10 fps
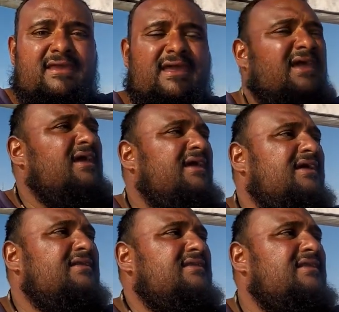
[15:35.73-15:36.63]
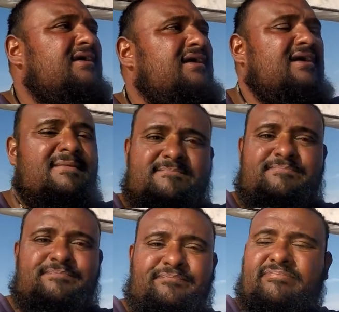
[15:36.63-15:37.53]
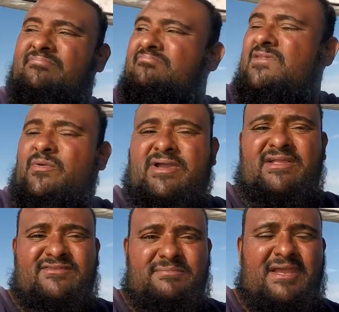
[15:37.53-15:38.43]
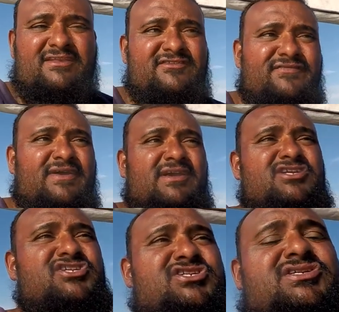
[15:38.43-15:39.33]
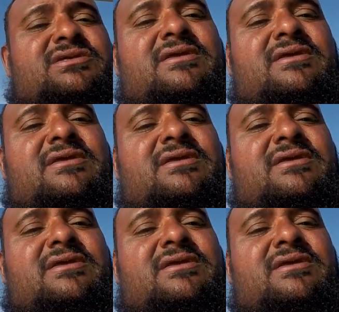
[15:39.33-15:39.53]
And um, we caught some nice fish.